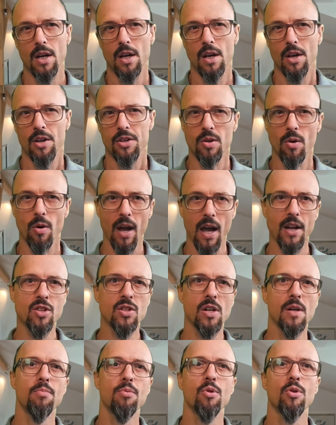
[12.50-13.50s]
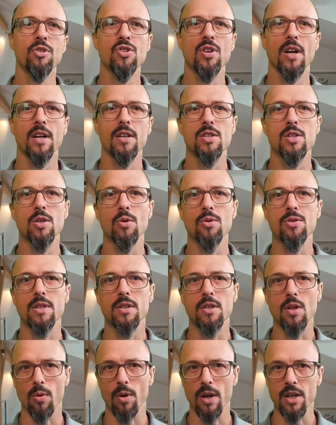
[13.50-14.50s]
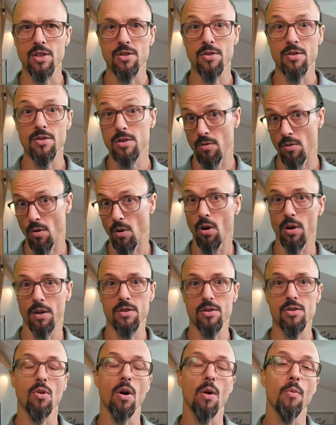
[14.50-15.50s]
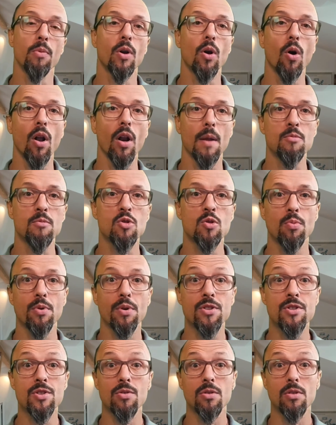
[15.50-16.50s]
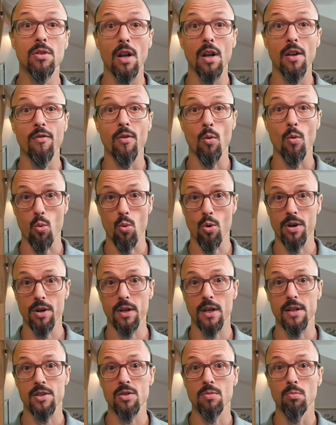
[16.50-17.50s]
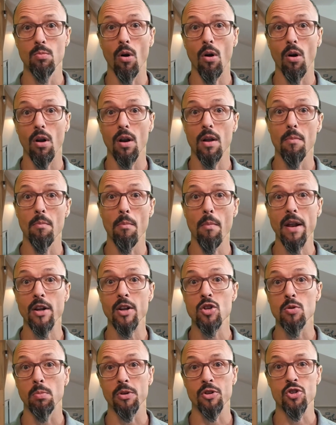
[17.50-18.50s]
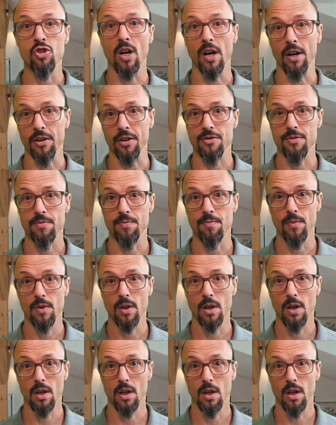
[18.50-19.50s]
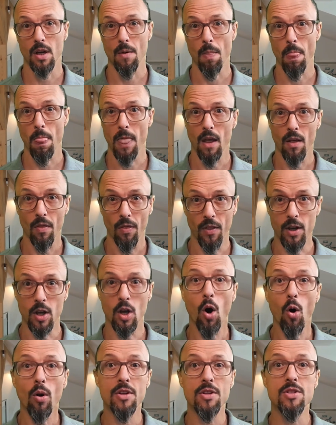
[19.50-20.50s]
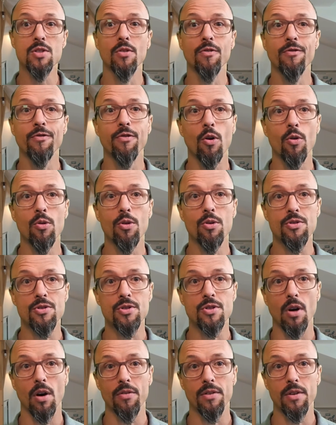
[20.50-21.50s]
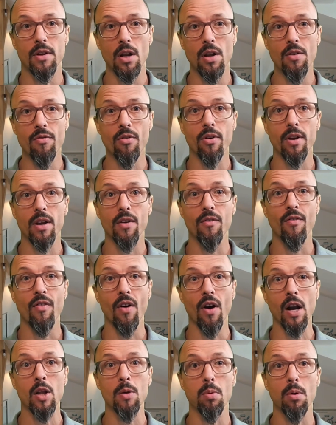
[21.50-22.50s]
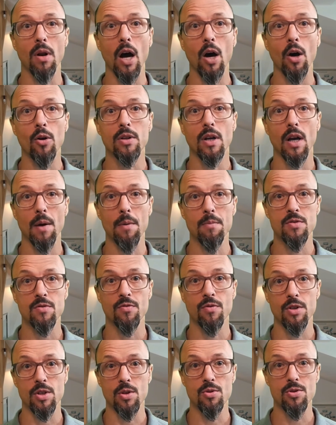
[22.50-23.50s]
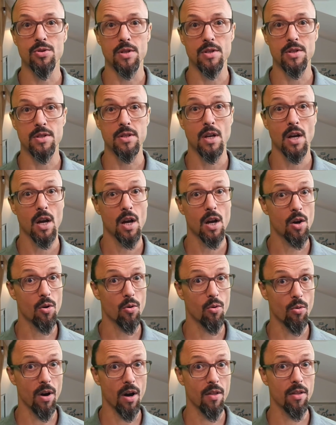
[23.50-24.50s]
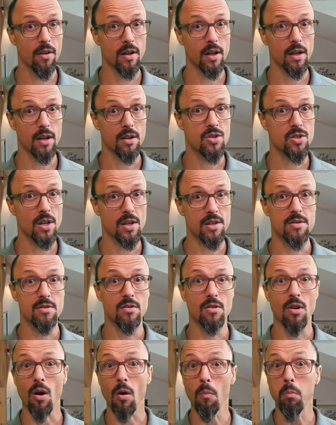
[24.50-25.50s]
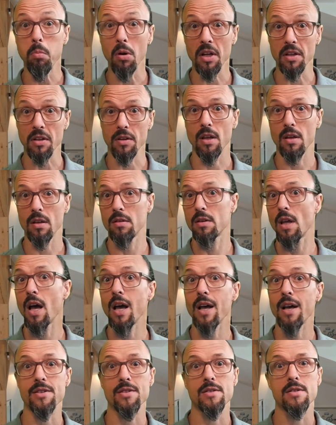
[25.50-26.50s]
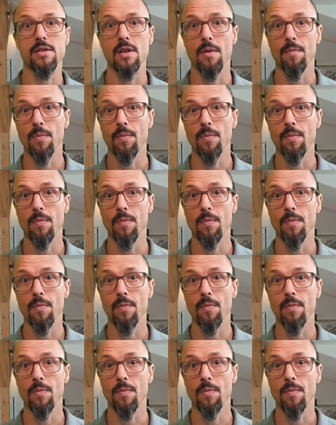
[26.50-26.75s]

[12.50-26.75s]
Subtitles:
So Agile projects use iterations, or in Scrum we call them sprints, to deliver work in small, manageable chunks. The goal is to focus on delivering valuable outcomes for users rather than just completing tasks.